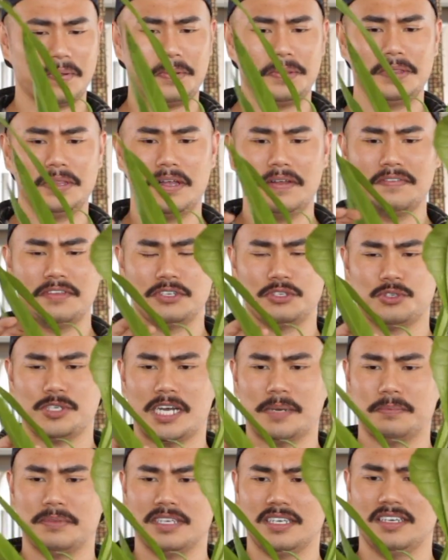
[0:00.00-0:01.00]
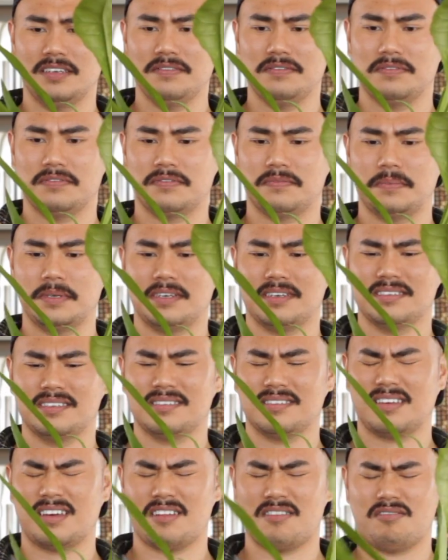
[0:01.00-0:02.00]
love the strap leaf because
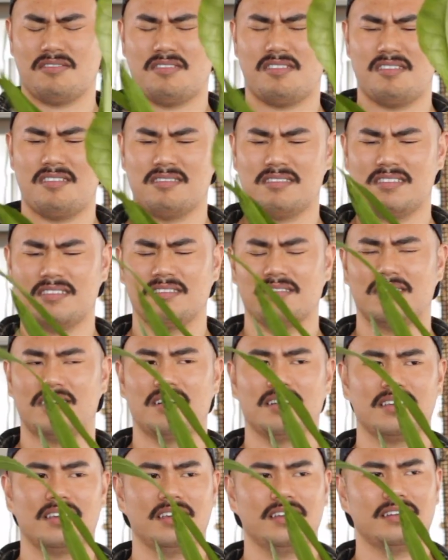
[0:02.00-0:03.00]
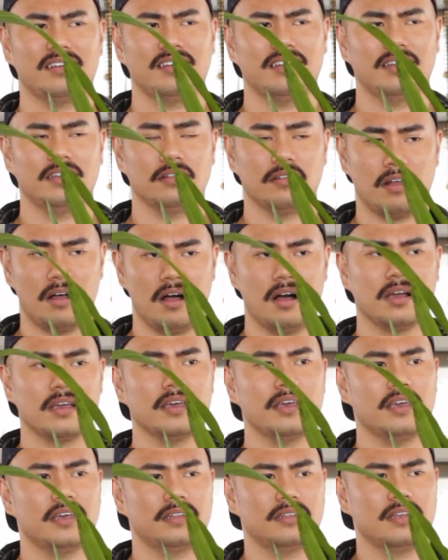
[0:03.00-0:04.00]
it's like kind of long and it
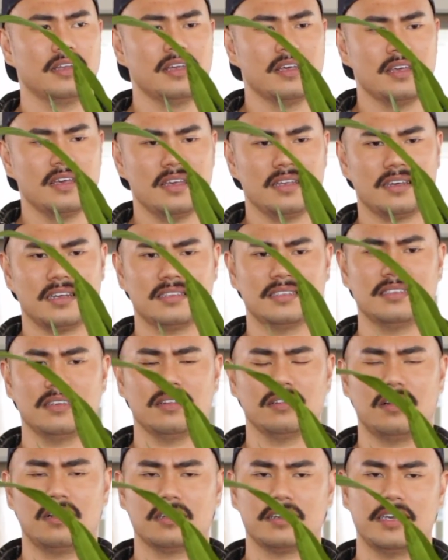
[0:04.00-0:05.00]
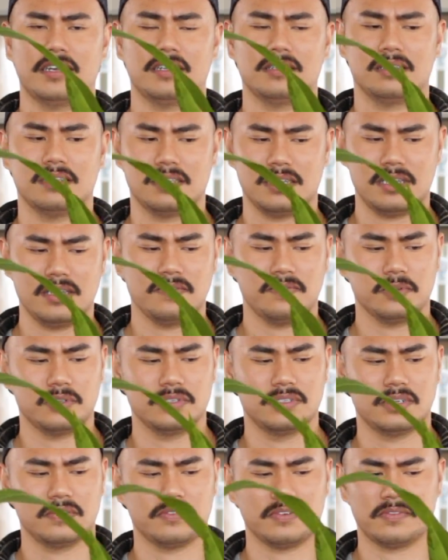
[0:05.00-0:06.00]
got this elongated leaf, which
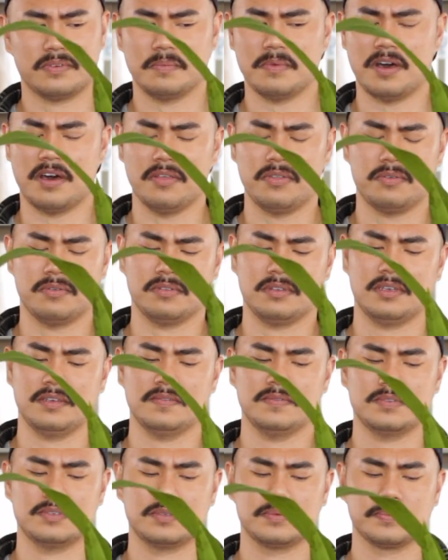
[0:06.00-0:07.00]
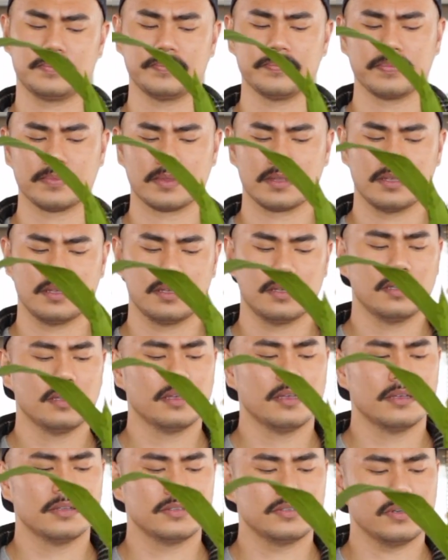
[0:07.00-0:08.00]
is different from other leaves.
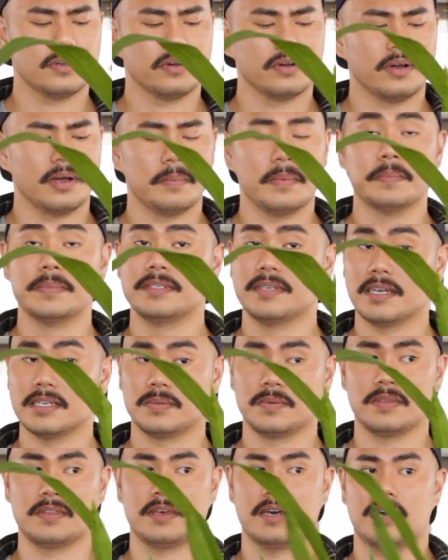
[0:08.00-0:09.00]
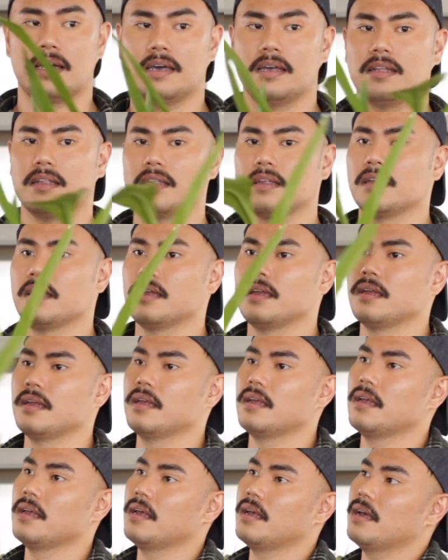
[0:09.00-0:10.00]
So I'm obsessed with that.
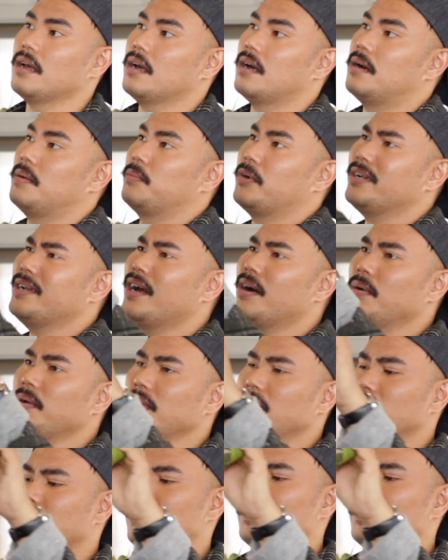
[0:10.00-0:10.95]
Right now,